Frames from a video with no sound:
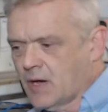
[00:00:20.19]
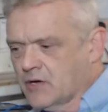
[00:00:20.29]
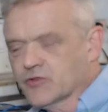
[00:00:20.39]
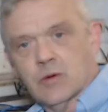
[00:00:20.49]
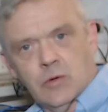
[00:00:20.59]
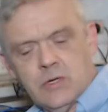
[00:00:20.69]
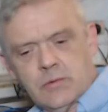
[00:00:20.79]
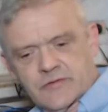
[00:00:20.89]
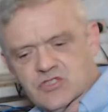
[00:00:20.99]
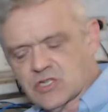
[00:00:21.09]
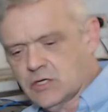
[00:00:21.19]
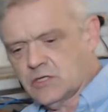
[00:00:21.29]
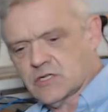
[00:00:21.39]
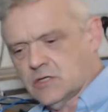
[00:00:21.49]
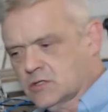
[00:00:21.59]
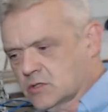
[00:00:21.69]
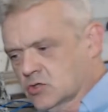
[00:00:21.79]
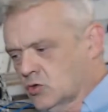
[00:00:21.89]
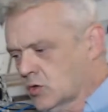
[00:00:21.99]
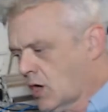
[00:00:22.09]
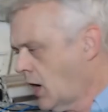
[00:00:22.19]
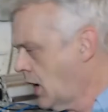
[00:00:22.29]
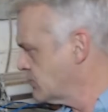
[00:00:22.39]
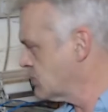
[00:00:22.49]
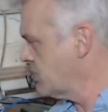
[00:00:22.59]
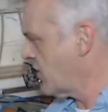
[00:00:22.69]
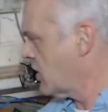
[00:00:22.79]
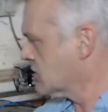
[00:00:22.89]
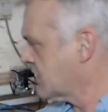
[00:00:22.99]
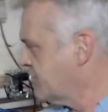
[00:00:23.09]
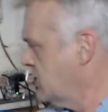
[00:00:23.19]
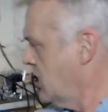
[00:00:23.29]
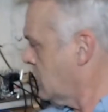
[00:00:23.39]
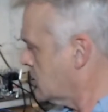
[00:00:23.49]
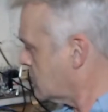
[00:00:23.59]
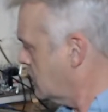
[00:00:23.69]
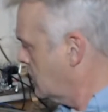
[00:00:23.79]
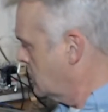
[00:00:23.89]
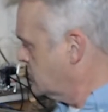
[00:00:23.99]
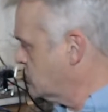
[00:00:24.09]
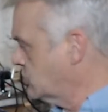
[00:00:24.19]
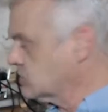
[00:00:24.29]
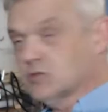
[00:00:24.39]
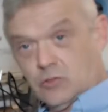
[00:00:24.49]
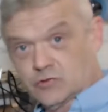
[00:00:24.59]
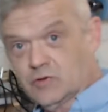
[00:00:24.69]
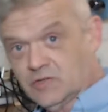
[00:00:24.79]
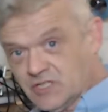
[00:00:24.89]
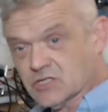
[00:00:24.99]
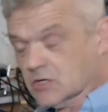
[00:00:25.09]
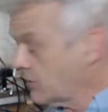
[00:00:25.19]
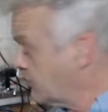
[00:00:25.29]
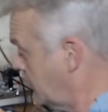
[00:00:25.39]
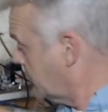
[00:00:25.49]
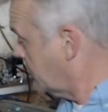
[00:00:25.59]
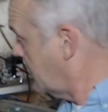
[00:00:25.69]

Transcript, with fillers: Battery, what you will have seen is I took some of our graphene ink, soaked an ordinary dishcloth into